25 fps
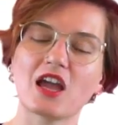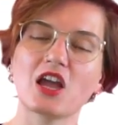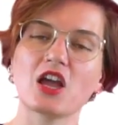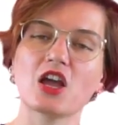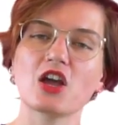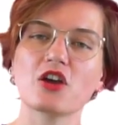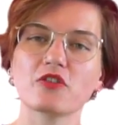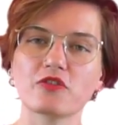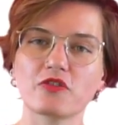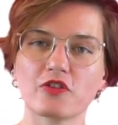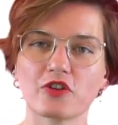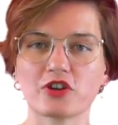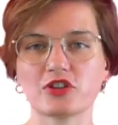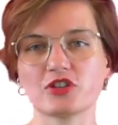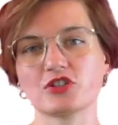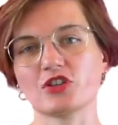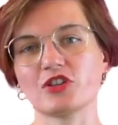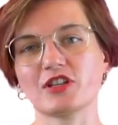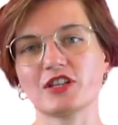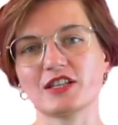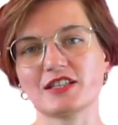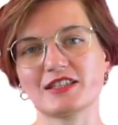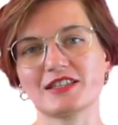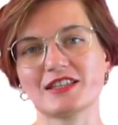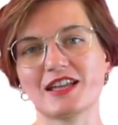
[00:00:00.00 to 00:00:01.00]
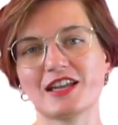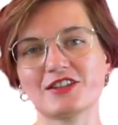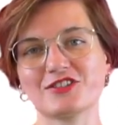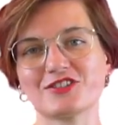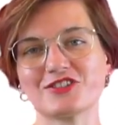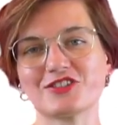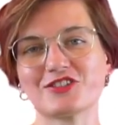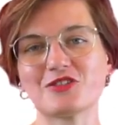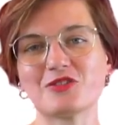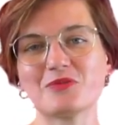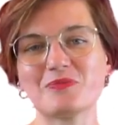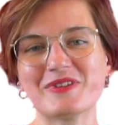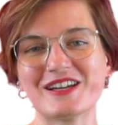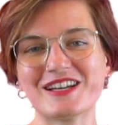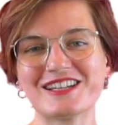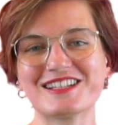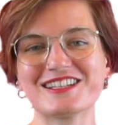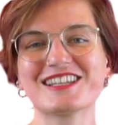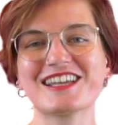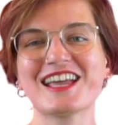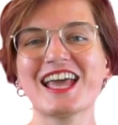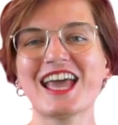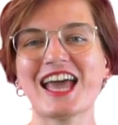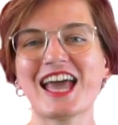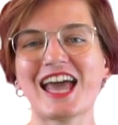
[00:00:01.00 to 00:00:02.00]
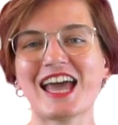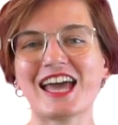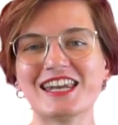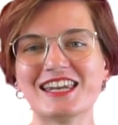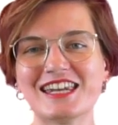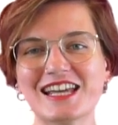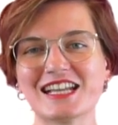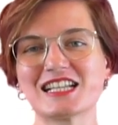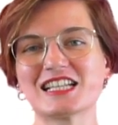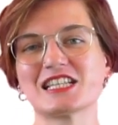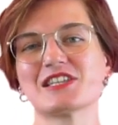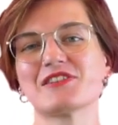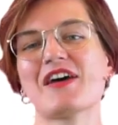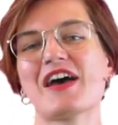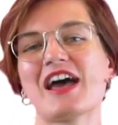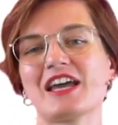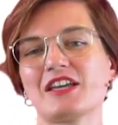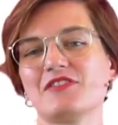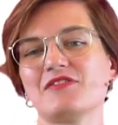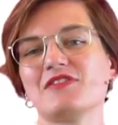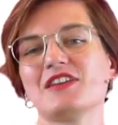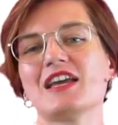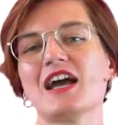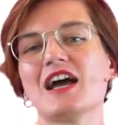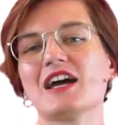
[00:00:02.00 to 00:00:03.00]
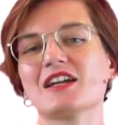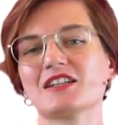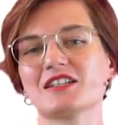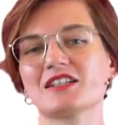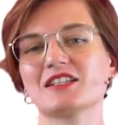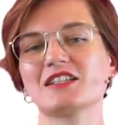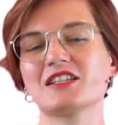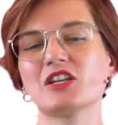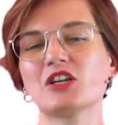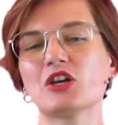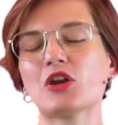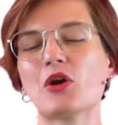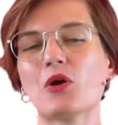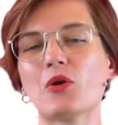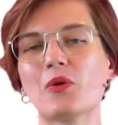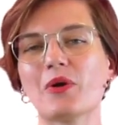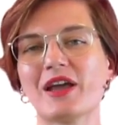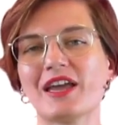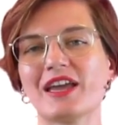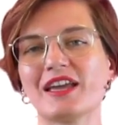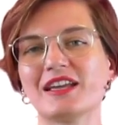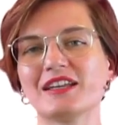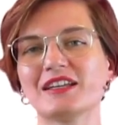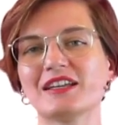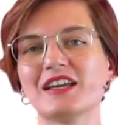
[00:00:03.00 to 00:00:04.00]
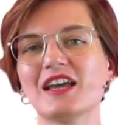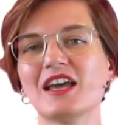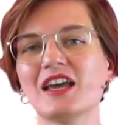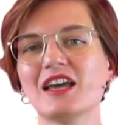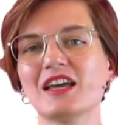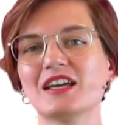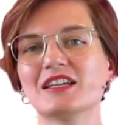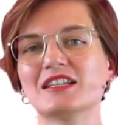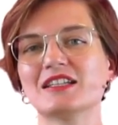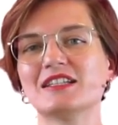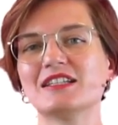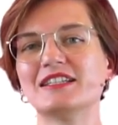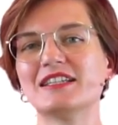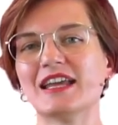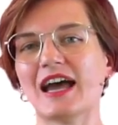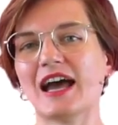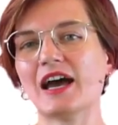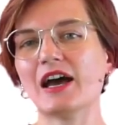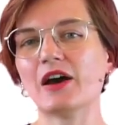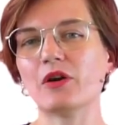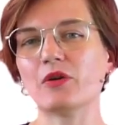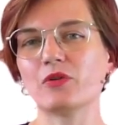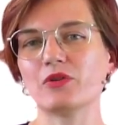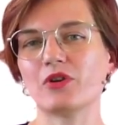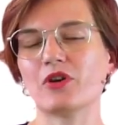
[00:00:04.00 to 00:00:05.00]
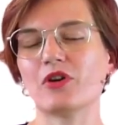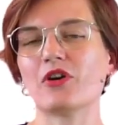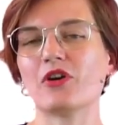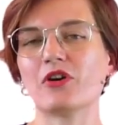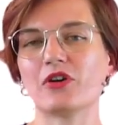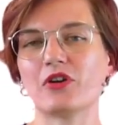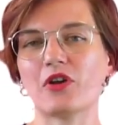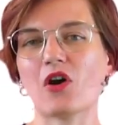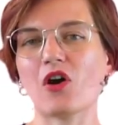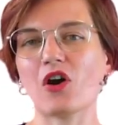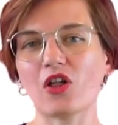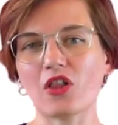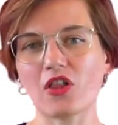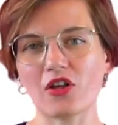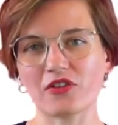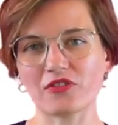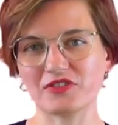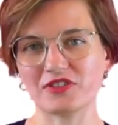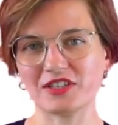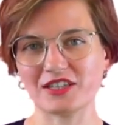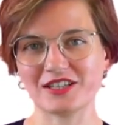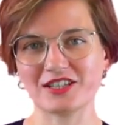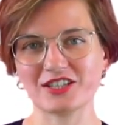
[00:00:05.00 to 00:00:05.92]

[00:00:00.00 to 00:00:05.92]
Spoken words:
for a solid-state qubits, and that's why we are zeroing down on all of these